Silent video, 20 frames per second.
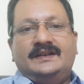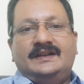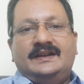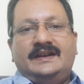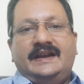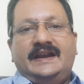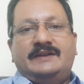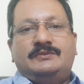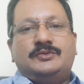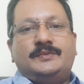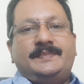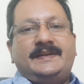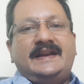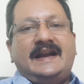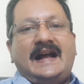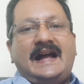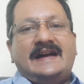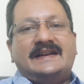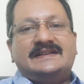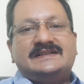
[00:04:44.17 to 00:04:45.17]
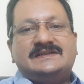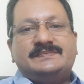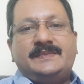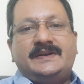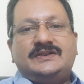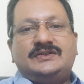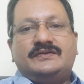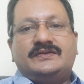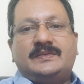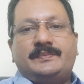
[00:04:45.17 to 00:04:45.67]
It would be
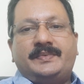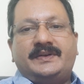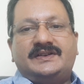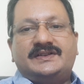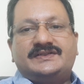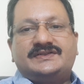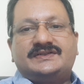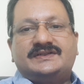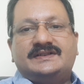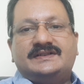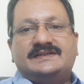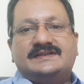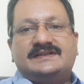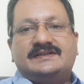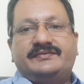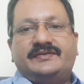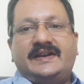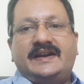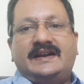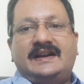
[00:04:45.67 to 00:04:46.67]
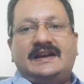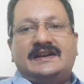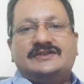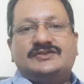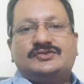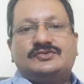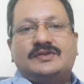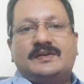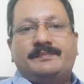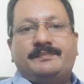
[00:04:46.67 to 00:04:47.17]
harassment of the petitioners if they are
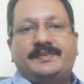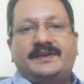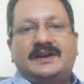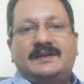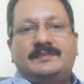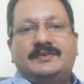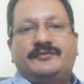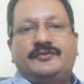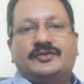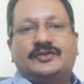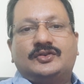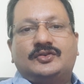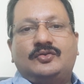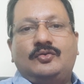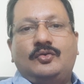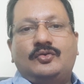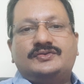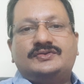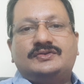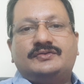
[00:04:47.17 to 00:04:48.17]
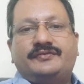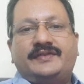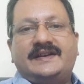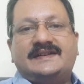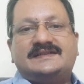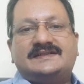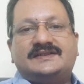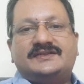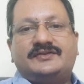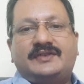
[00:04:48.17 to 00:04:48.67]
asked to appear before the court to
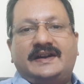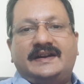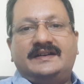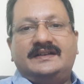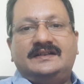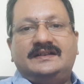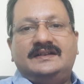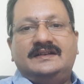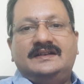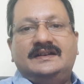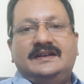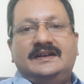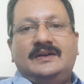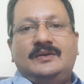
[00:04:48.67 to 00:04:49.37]
face a trial